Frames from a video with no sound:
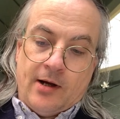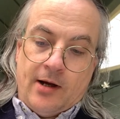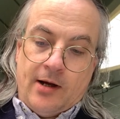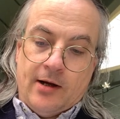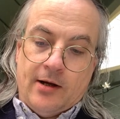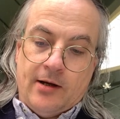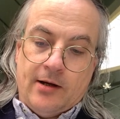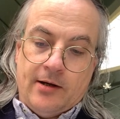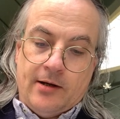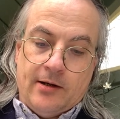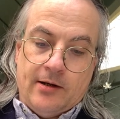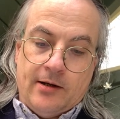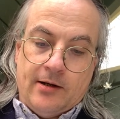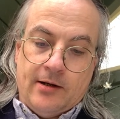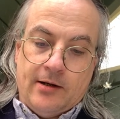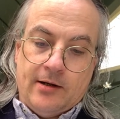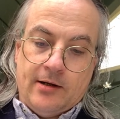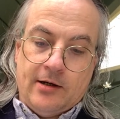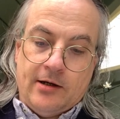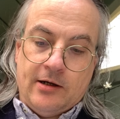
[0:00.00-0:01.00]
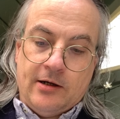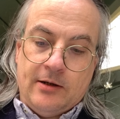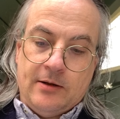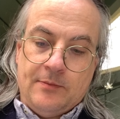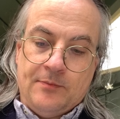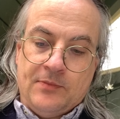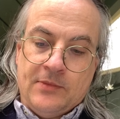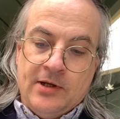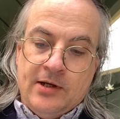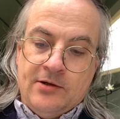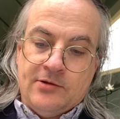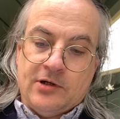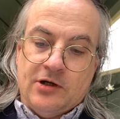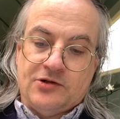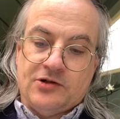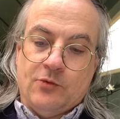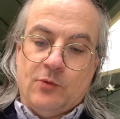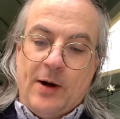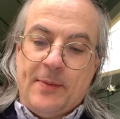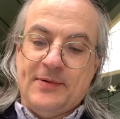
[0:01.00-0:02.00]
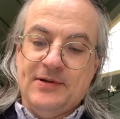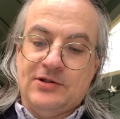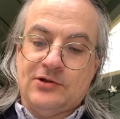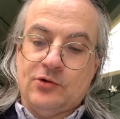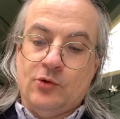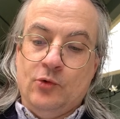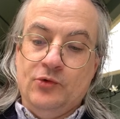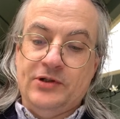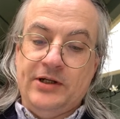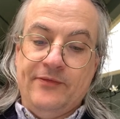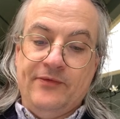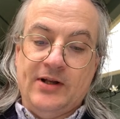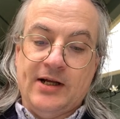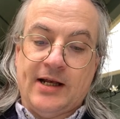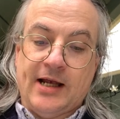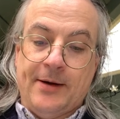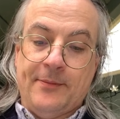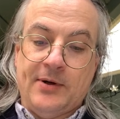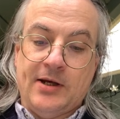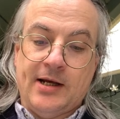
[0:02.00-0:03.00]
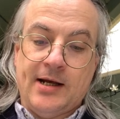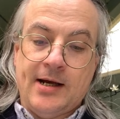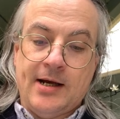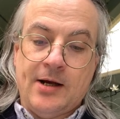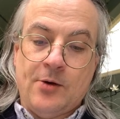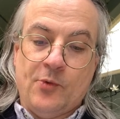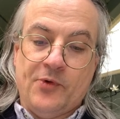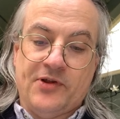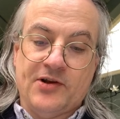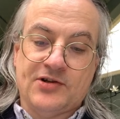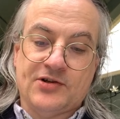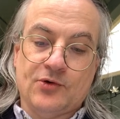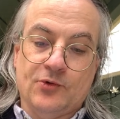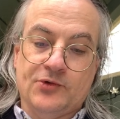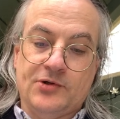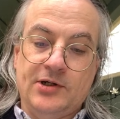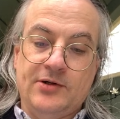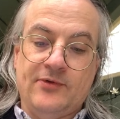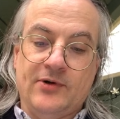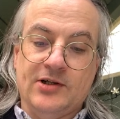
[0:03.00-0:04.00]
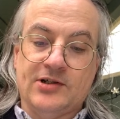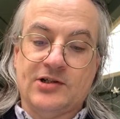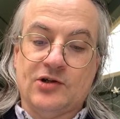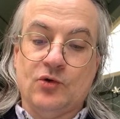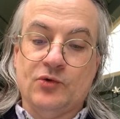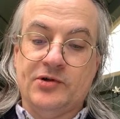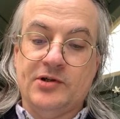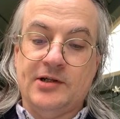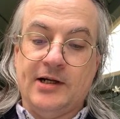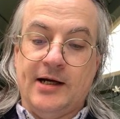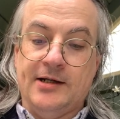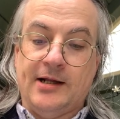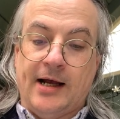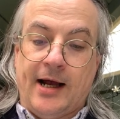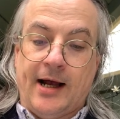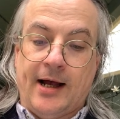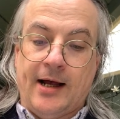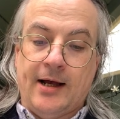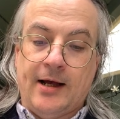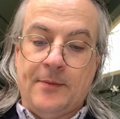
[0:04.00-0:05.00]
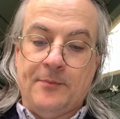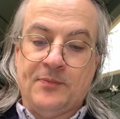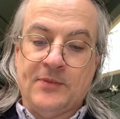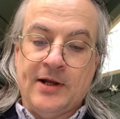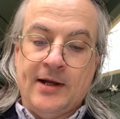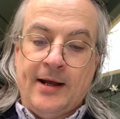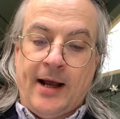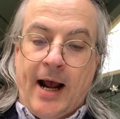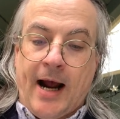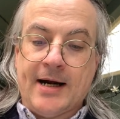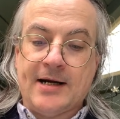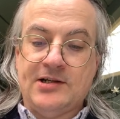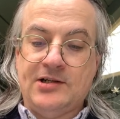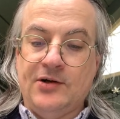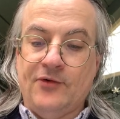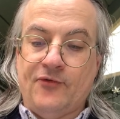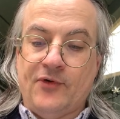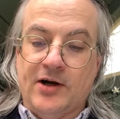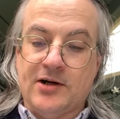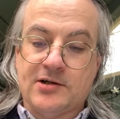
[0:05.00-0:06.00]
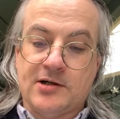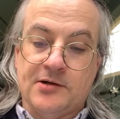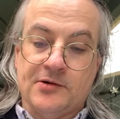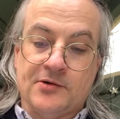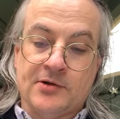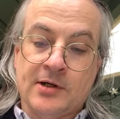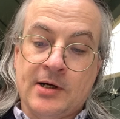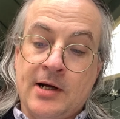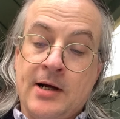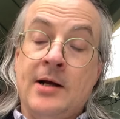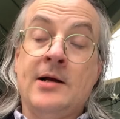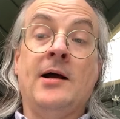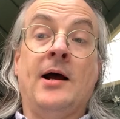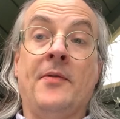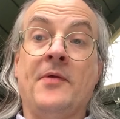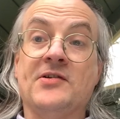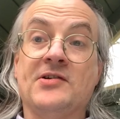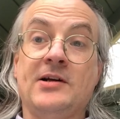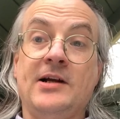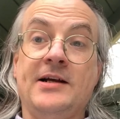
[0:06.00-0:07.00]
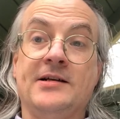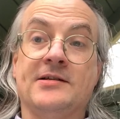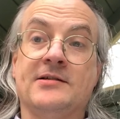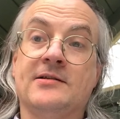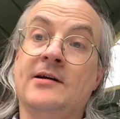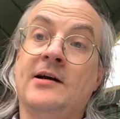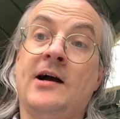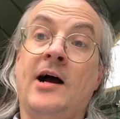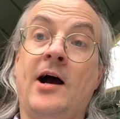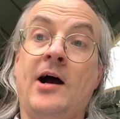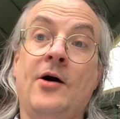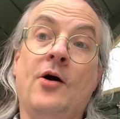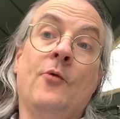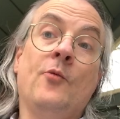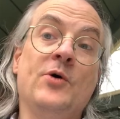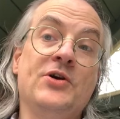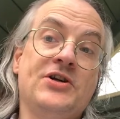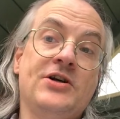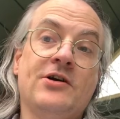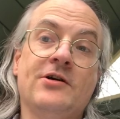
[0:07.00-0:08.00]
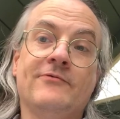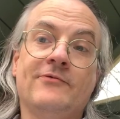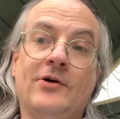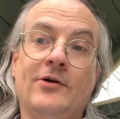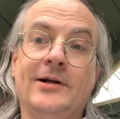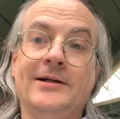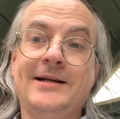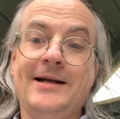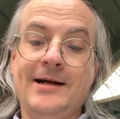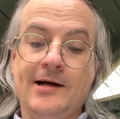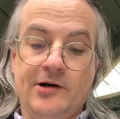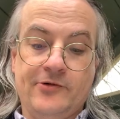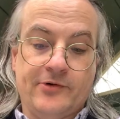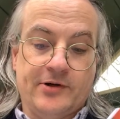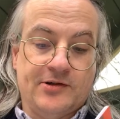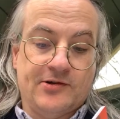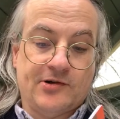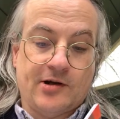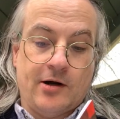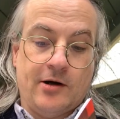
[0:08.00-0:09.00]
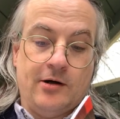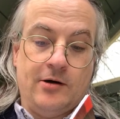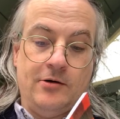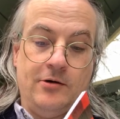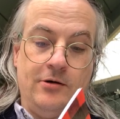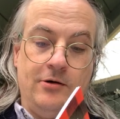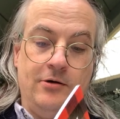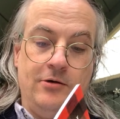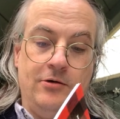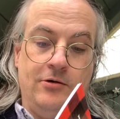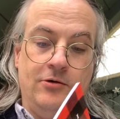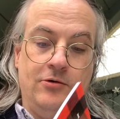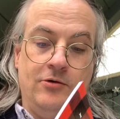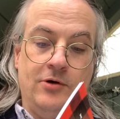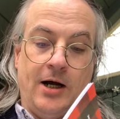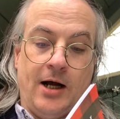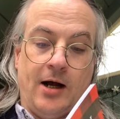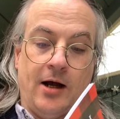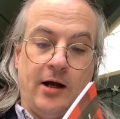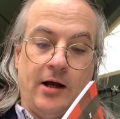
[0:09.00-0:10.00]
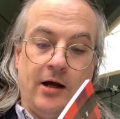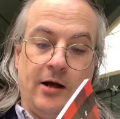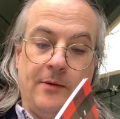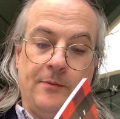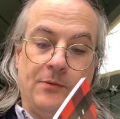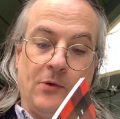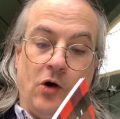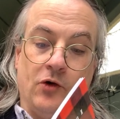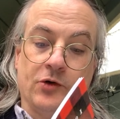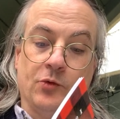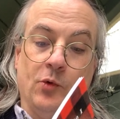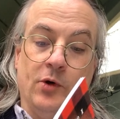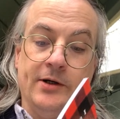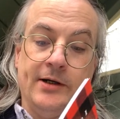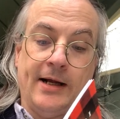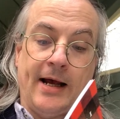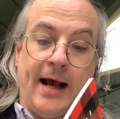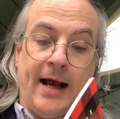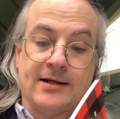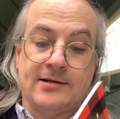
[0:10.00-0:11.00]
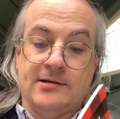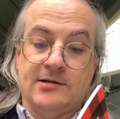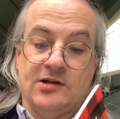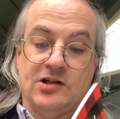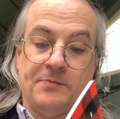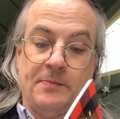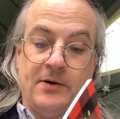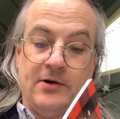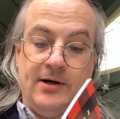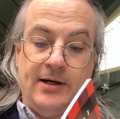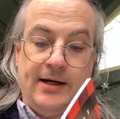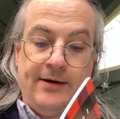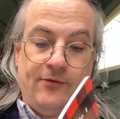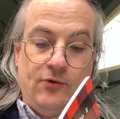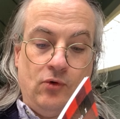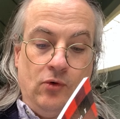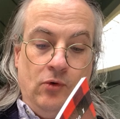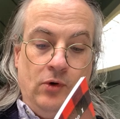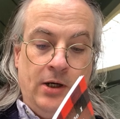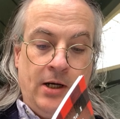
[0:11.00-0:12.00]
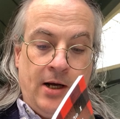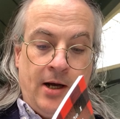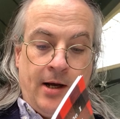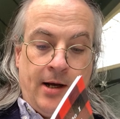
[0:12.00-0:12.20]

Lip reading: So weapons, tools, even the camping gear with assorted, additive functions. And there's a list on which you can roll a d100. So on a 1, axe is a spirit level,